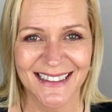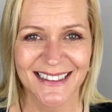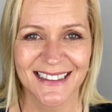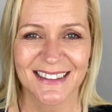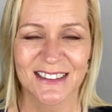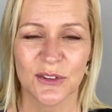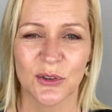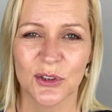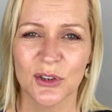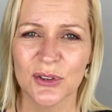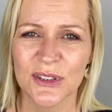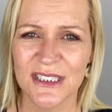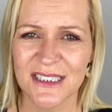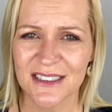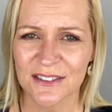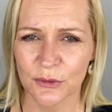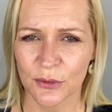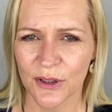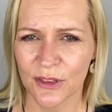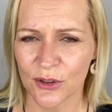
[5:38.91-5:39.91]
So you just
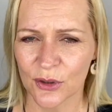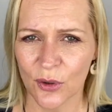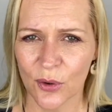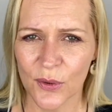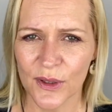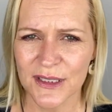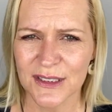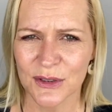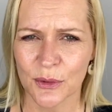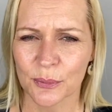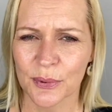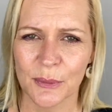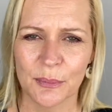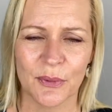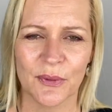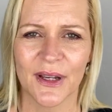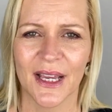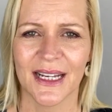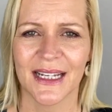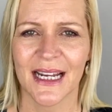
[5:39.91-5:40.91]
withdraw it so people
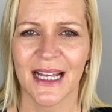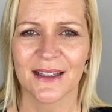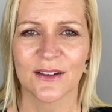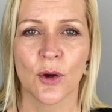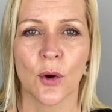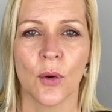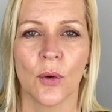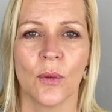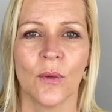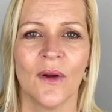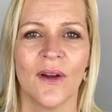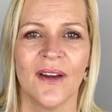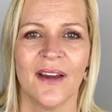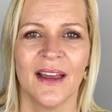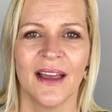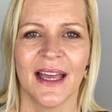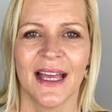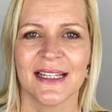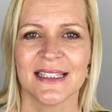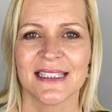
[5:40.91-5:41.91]
cannot go
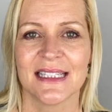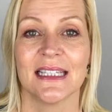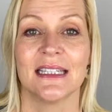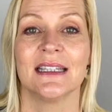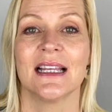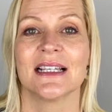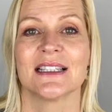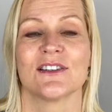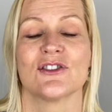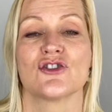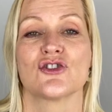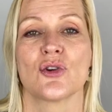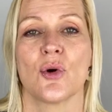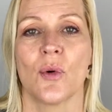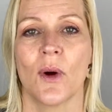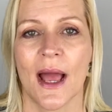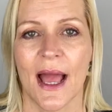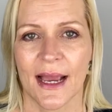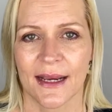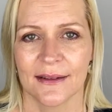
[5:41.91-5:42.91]
and see it doesn't show
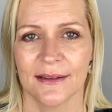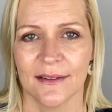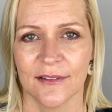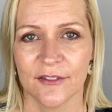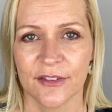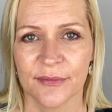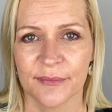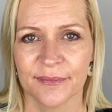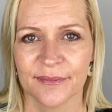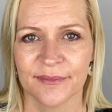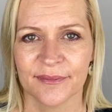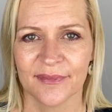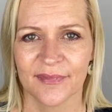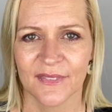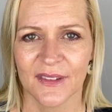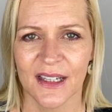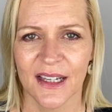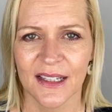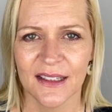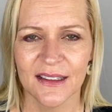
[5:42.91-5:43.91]
active,
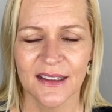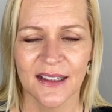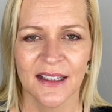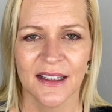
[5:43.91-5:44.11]
okay?